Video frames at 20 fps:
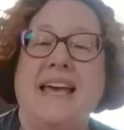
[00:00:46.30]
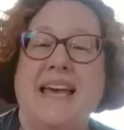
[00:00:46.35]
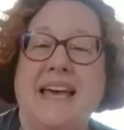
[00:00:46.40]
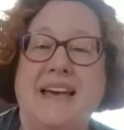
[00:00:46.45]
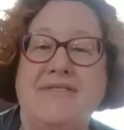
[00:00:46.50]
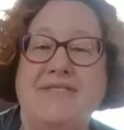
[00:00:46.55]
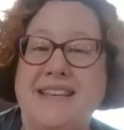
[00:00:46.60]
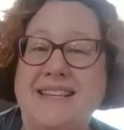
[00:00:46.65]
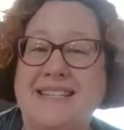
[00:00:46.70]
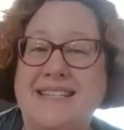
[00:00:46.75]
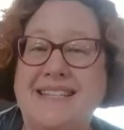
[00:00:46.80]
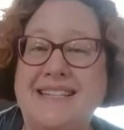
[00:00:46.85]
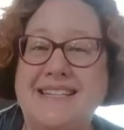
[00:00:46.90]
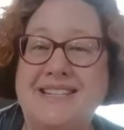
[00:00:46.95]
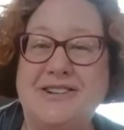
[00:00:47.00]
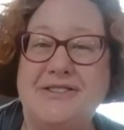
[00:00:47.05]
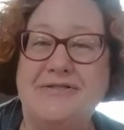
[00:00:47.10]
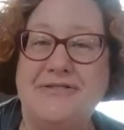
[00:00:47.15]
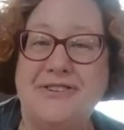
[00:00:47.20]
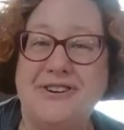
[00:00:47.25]
If this
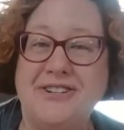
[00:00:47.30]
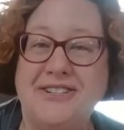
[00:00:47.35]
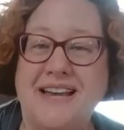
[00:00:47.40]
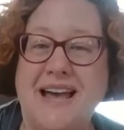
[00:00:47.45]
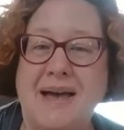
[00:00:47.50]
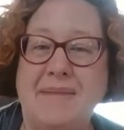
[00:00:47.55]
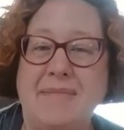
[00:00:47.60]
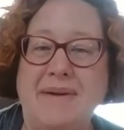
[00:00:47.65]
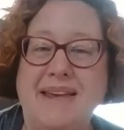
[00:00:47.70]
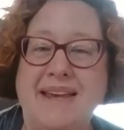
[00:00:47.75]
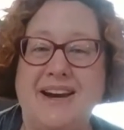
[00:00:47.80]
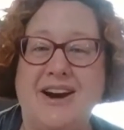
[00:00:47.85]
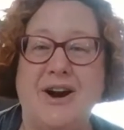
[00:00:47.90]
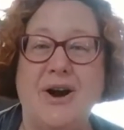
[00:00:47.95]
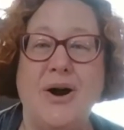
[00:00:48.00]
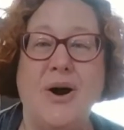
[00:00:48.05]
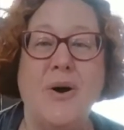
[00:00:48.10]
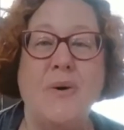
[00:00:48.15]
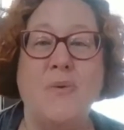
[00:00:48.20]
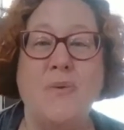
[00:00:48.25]
is your first time
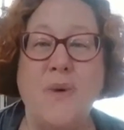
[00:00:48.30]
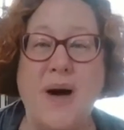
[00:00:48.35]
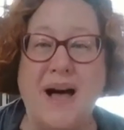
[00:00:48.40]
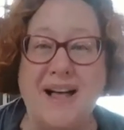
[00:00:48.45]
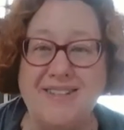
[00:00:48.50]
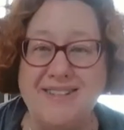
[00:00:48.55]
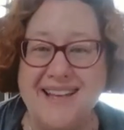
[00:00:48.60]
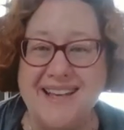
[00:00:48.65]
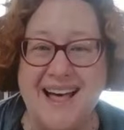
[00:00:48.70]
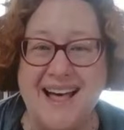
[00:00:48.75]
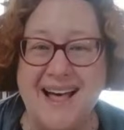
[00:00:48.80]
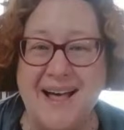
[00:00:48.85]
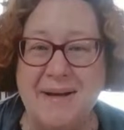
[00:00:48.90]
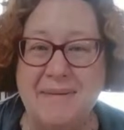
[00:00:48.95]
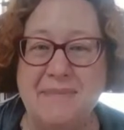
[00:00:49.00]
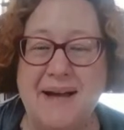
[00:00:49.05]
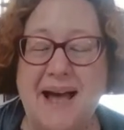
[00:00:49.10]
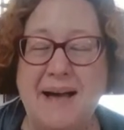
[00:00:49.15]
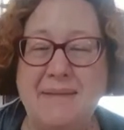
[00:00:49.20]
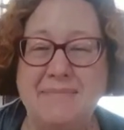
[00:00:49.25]
here,
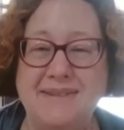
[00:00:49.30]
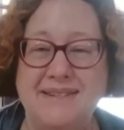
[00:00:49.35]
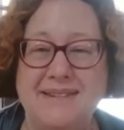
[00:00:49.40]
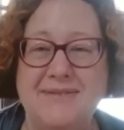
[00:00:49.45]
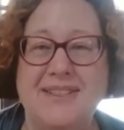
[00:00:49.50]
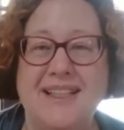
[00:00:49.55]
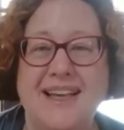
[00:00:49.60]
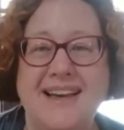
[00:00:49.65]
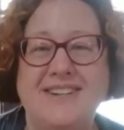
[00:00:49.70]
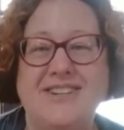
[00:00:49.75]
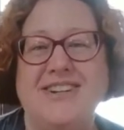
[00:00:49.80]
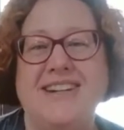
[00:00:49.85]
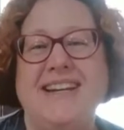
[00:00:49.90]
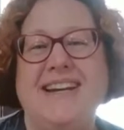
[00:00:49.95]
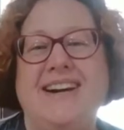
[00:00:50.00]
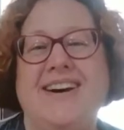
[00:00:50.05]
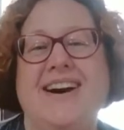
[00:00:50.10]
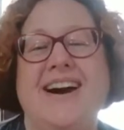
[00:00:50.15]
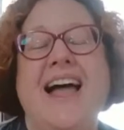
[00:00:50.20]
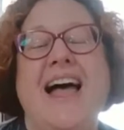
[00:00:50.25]
welcome. I'm so glad you're
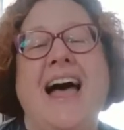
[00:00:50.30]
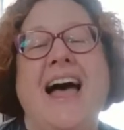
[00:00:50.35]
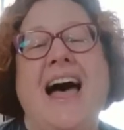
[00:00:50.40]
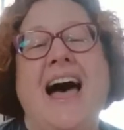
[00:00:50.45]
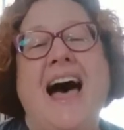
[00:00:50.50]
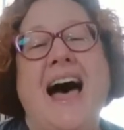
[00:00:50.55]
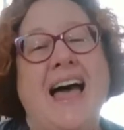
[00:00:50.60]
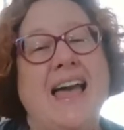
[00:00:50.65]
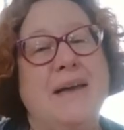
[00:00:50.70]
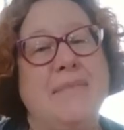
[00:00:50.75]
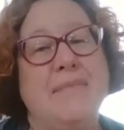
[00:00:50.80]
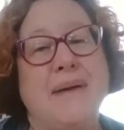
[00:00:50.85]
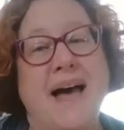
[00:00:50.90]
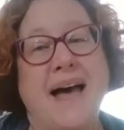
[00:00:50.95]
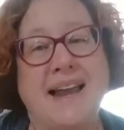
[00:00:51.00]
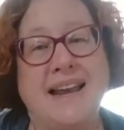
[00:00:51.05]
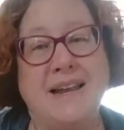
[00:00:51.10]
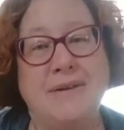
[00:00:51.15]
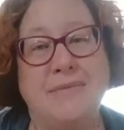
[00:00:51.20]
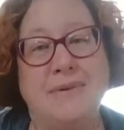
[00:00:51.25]
here. I am
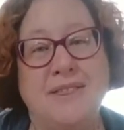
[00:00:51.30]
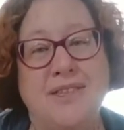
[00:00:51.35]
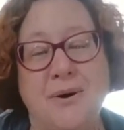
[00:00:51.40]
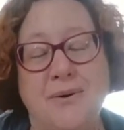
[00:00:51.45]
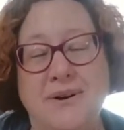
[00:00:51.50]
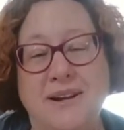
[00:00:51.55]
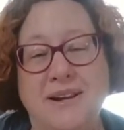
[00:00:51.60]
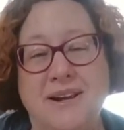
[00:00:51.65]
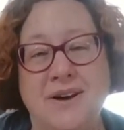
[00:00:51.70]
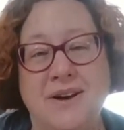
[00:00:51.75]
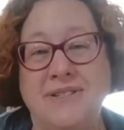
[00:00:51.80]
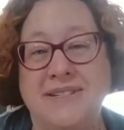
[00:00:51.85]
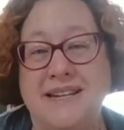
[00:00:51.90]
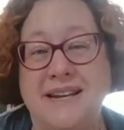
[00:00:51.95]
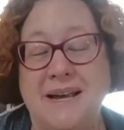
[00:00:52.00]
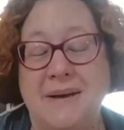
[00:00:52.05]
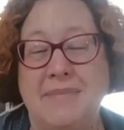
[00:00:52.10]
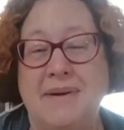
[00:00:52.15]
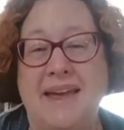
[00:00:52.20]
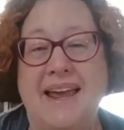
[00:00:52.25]
Heidi with Own It Go
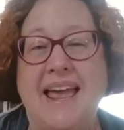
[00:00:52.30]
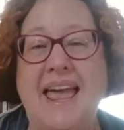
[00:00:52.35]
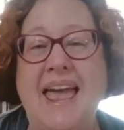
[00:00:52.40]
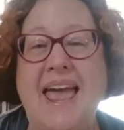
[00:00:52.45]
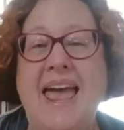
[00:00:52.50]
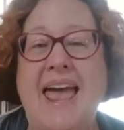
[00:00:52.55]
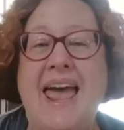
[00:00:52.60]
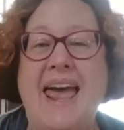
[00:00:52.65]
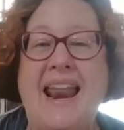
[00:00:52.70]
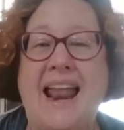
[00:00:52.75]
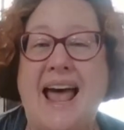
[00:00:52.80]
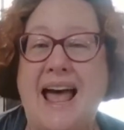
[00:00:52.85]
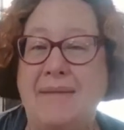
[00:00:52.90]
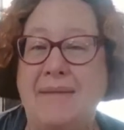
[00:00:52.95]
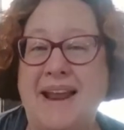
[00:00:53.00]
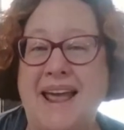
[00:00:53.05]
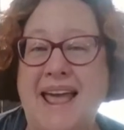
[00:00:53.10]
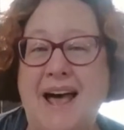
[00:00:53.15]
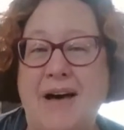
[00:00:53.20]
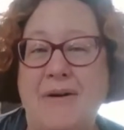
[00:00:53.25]
Stamping, and I'm
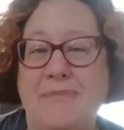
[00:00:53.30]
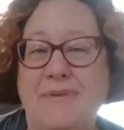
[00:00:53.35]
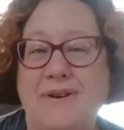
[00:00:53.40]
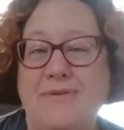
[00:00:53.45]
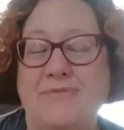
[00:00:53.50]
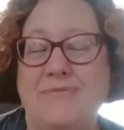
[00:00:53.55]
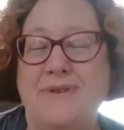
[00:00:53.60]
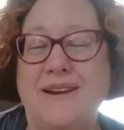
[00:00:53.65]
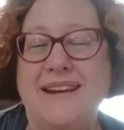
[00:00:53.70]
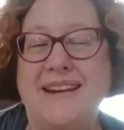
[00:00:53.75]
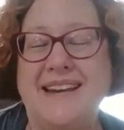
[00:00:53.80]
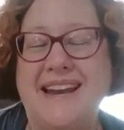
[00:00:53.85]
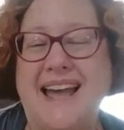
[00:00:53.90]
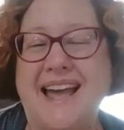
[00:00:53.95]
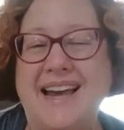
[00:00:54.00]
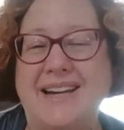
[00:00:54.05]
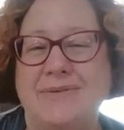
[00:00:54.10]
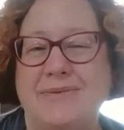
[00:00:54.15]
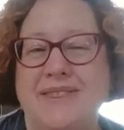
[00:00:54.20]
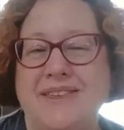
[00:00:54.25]
going to help you
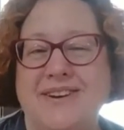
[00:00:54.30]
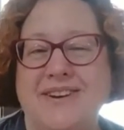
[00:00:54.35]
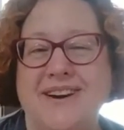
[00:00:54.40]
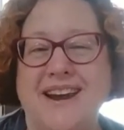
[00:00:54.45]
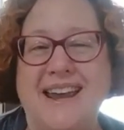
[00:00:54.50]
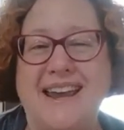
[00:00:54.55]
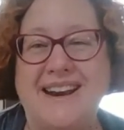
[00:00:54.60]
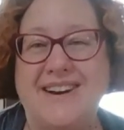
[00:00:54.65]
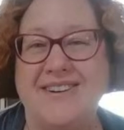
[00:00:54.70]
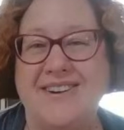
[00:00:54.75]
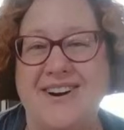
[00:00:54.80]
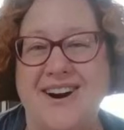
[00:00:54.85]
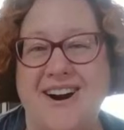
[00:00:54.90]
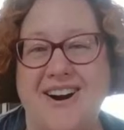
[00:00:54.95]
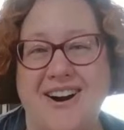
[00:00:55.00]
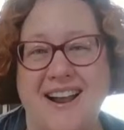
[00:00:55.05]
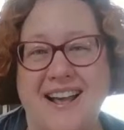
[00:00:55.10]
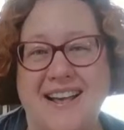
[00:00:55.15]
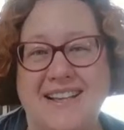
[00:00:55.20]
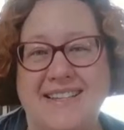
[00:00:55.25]
reconnect with your inner
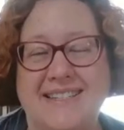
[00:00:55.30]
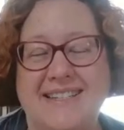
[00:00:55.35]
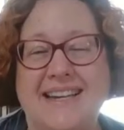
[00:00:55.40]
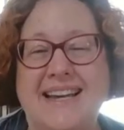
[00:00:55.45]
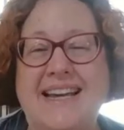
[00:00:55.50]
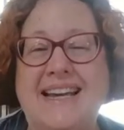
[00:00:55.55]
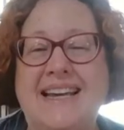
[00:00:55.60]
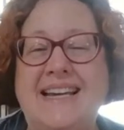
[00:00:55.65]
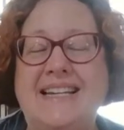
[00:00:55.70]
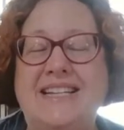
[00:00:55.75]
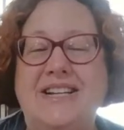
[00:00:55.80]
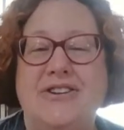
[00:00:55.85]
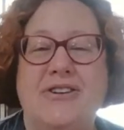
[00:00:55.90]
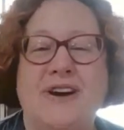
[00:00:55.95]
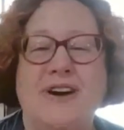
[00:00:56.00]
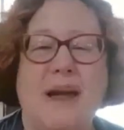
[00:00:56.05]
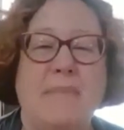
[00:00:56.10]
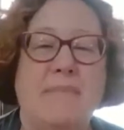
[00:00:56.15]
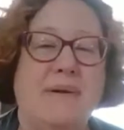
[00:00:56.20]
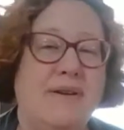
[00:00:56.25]
artist to
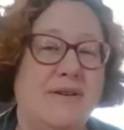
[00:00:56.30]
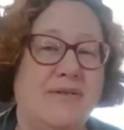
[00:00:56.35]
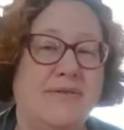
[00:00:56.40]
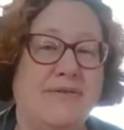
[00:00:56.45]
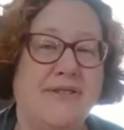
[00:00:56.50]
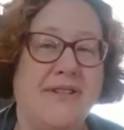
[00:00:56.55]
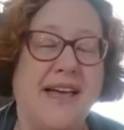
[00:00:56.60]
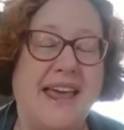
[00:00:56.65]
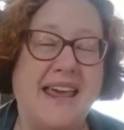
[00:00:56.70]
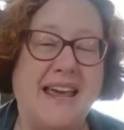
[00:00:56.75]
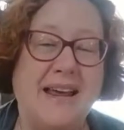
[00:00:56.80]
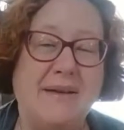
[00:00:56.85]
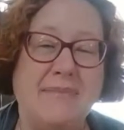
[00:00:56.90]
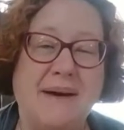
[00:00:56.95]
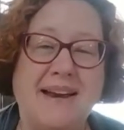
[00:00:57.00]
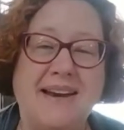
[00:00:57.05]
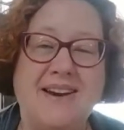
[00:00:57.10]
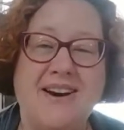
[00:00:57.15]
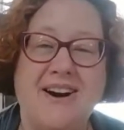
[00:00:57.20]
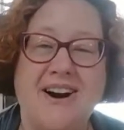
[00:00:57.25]
create beautiful
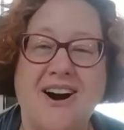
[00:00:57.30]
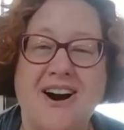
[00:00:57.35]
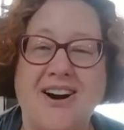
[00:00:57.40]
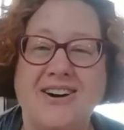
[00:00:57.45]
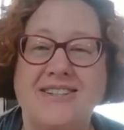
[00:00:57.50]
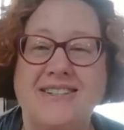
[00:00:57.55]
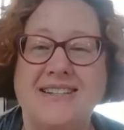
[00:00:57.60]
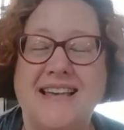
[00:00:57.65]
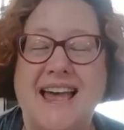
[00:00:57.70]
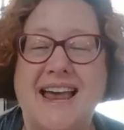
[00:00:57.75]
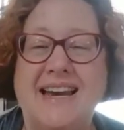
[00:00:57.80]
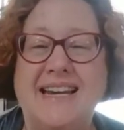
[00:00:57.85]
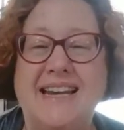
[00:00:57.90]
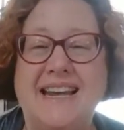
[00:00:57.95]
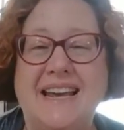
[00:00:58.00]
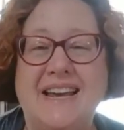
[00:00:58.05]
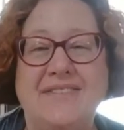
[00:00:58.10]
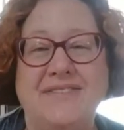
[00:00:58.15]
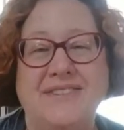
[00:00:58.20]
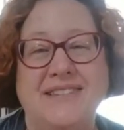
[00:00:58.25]
handmade cards and
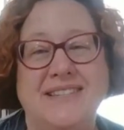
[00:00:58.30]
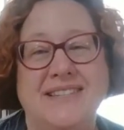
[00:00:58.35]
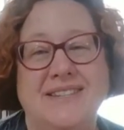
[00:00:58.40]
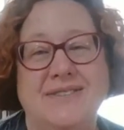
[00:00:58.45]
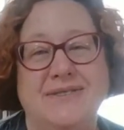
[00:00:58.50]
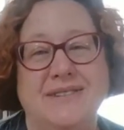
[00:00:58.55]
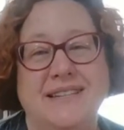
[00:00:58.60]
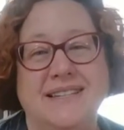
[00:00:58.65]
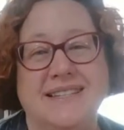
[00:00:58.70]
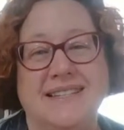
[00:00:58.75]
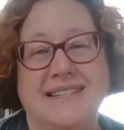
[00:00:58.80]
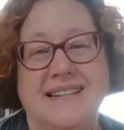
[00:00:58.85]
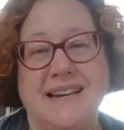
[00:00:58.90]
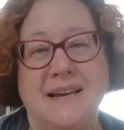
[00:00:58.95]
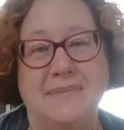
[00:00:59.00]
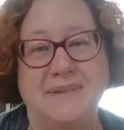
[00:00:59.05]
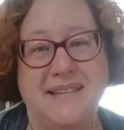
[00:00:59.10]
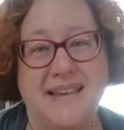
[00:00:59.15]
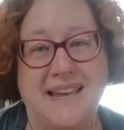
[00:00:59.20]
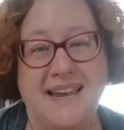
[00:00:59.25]
gifts using
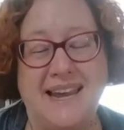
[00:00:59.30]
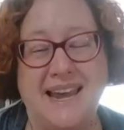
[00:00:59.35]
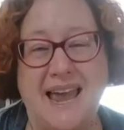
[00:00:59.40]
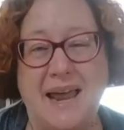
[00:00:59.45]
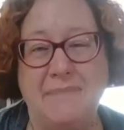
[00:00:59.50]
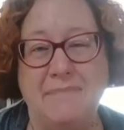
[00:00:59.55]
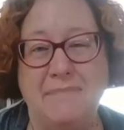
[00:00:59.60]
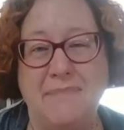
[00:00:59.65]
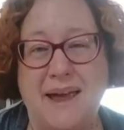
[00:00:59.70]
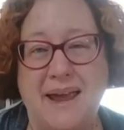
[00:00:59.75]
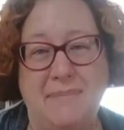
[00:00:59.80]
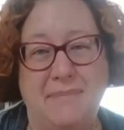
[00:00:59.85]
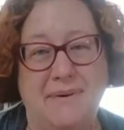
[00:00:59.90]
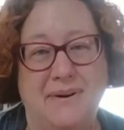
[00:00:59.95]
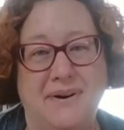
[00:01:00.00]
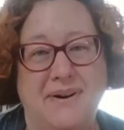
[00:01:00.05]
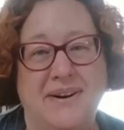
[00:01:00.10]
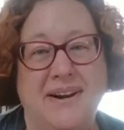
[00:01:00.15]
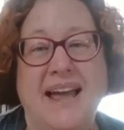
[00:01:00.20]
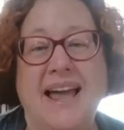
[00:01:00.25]
stamps, ink, and
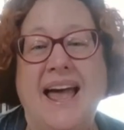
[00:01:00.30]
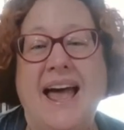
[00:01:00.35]
paper.